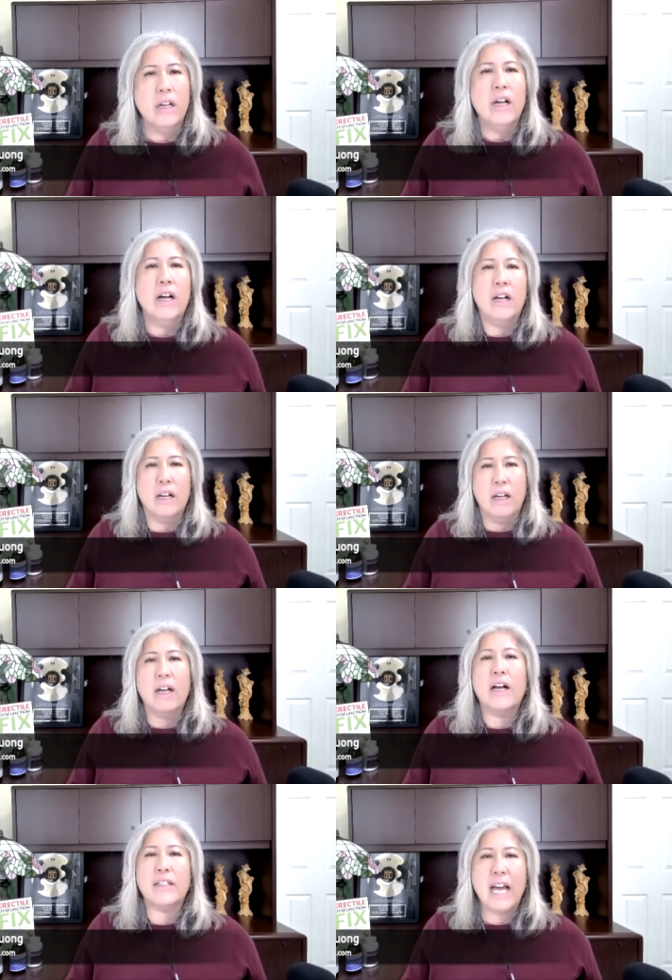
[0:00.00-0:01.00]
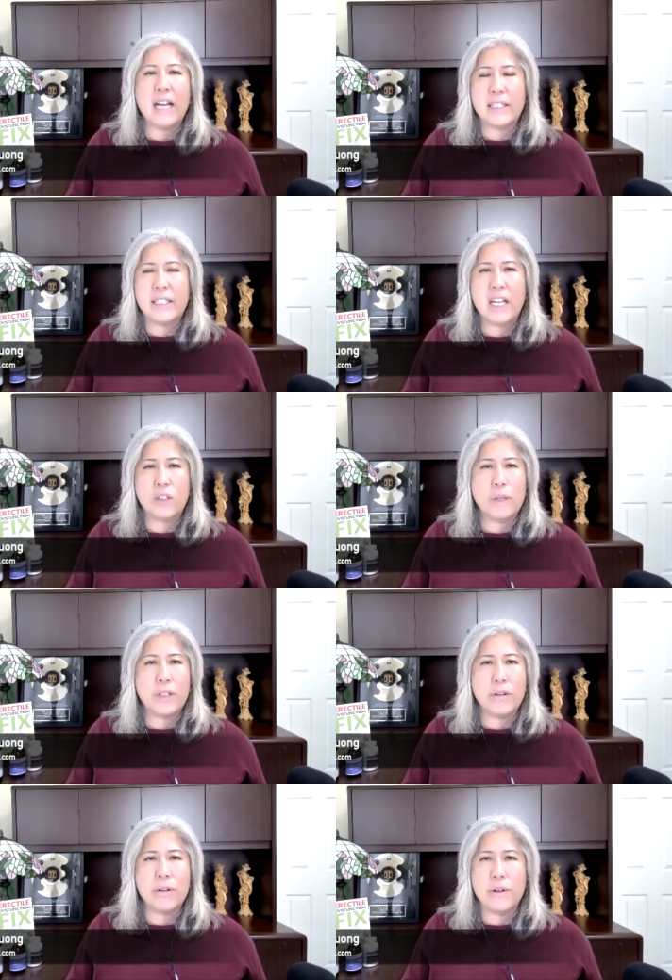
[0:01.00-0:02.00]
uh yeah. that that's
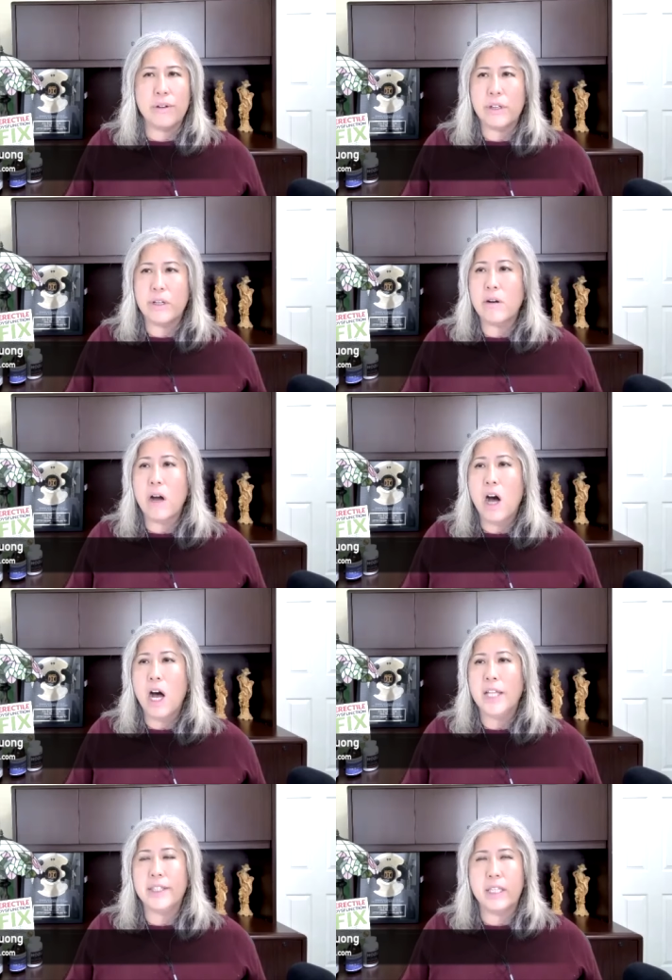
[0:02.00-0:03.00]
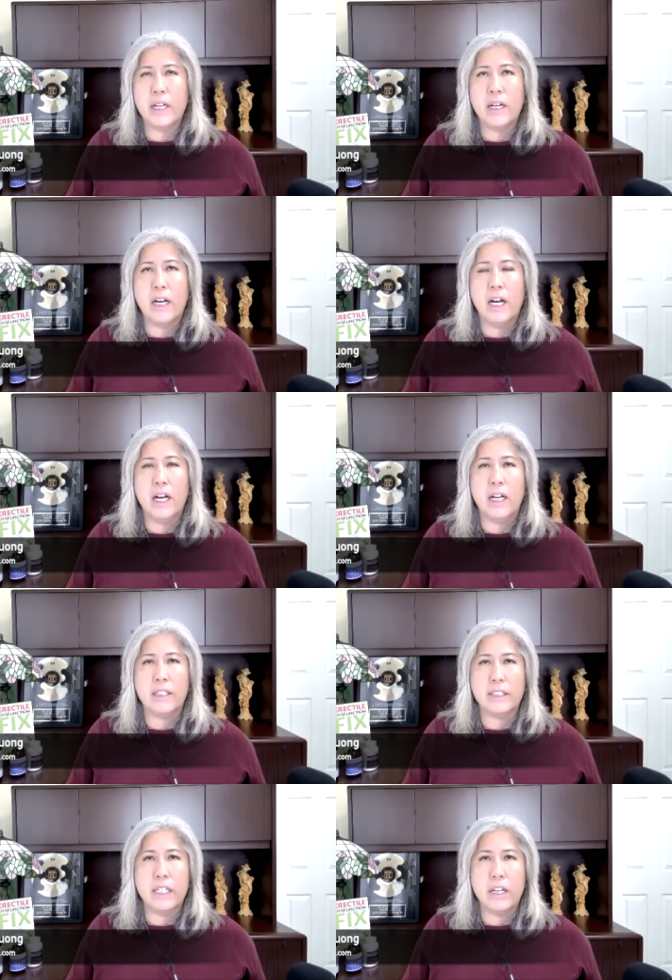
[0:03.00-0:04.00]
when you're you're on the uh
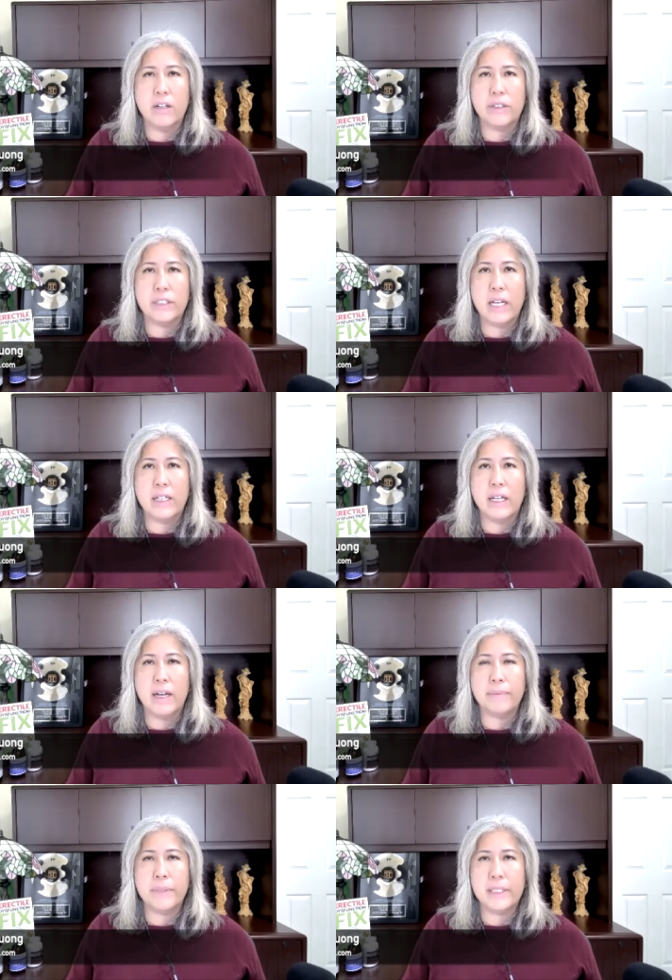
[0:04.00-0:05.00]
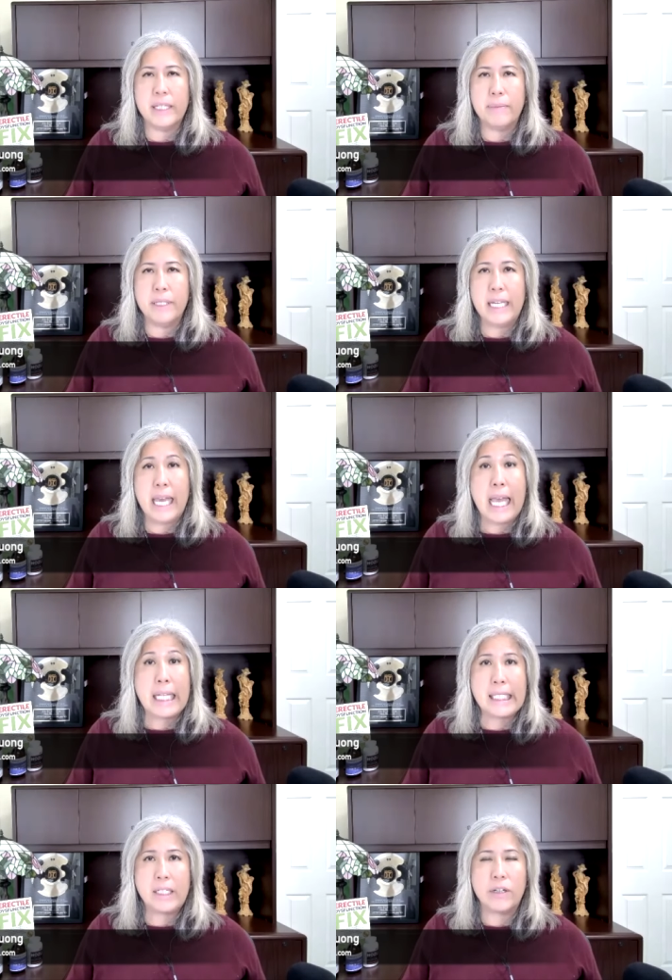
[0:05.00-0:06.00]
you know um, some
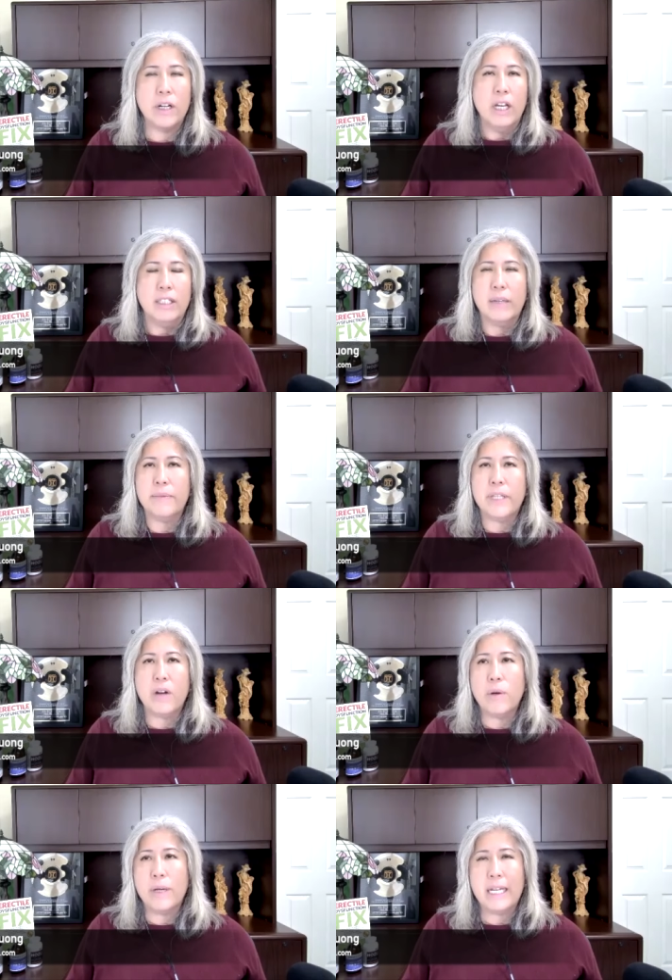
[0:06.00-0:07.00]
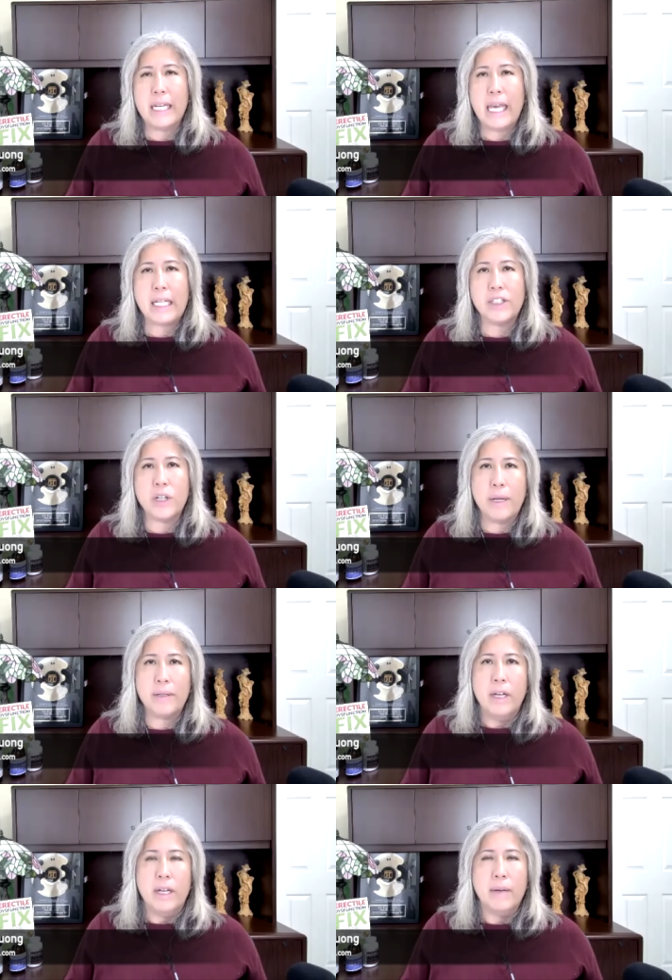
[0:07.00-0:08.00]
enhancer some steroid enhancer but
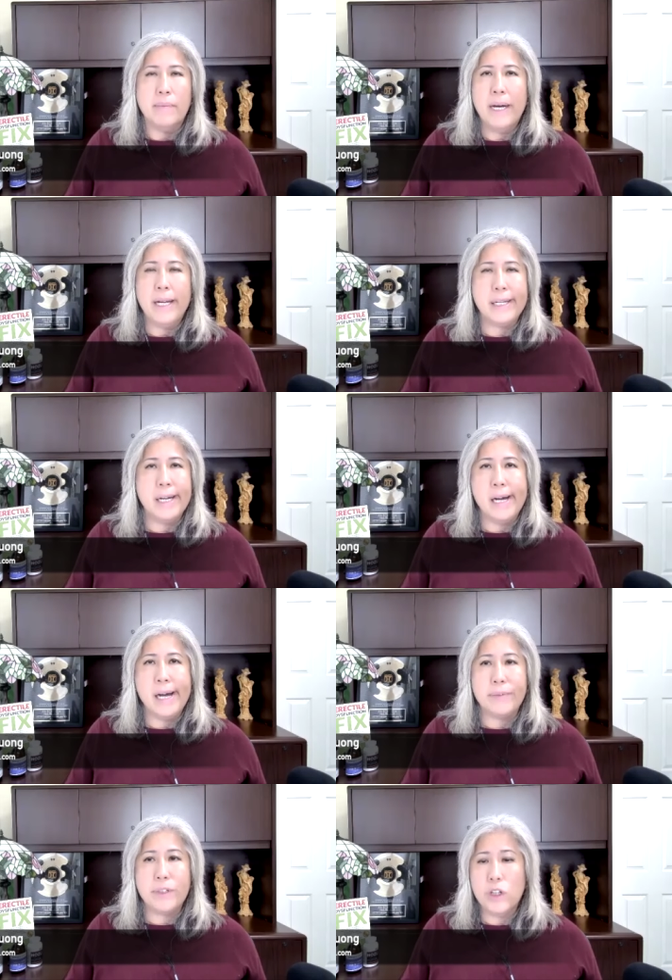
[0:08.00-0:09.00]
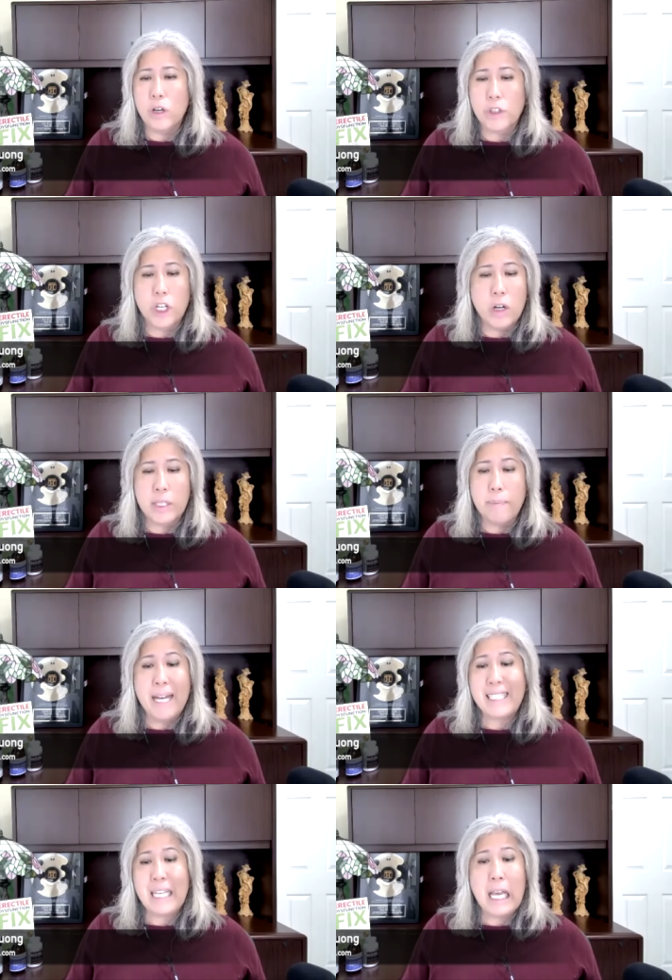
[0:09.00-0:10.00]
but uh you, you know the
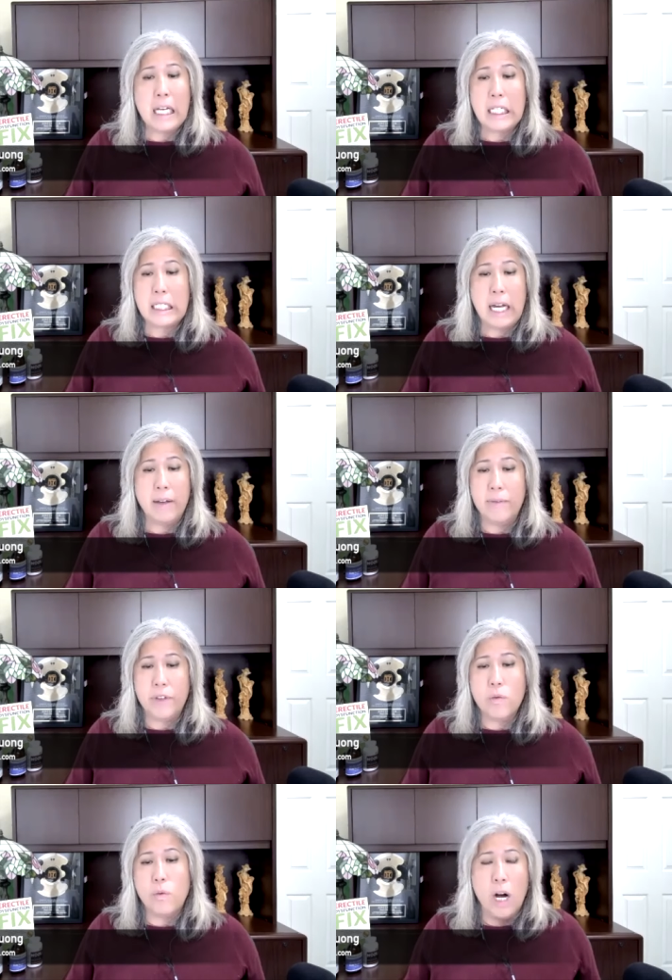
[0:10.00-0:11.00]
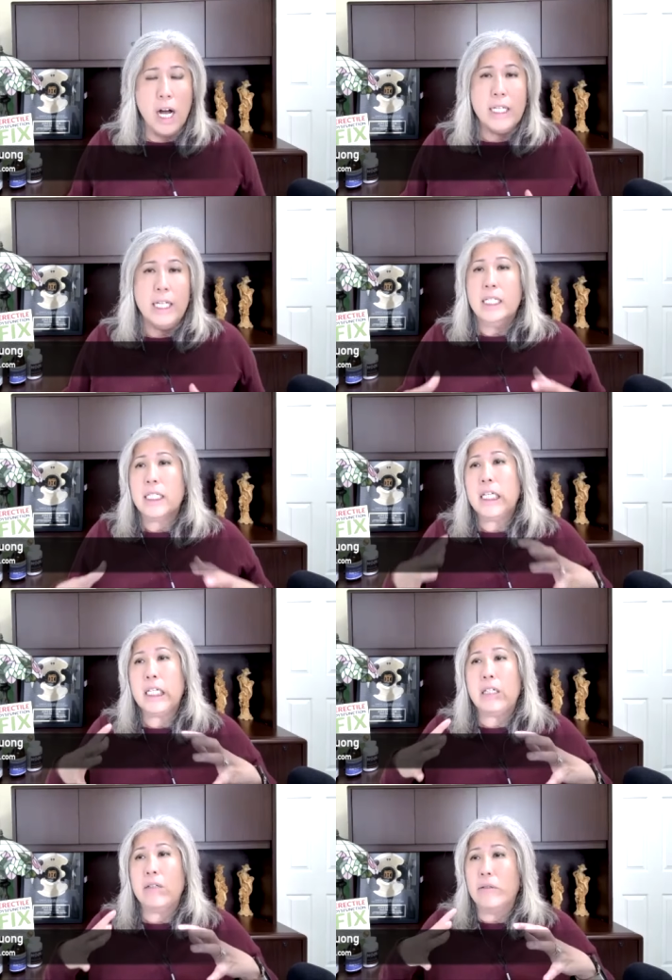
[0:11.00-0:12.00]
best thing is that if you want
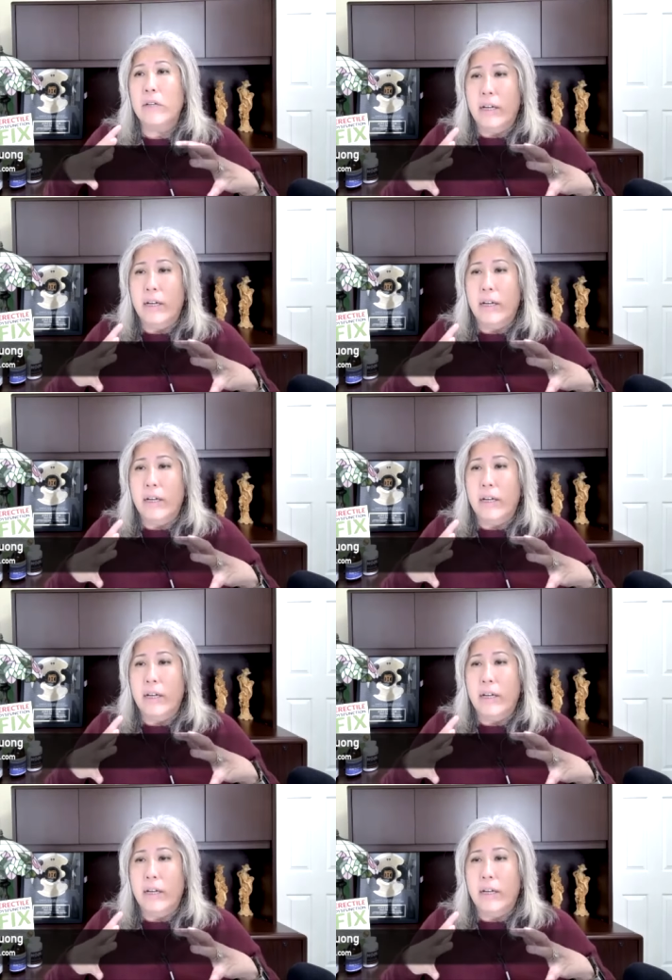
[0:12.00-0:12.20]
to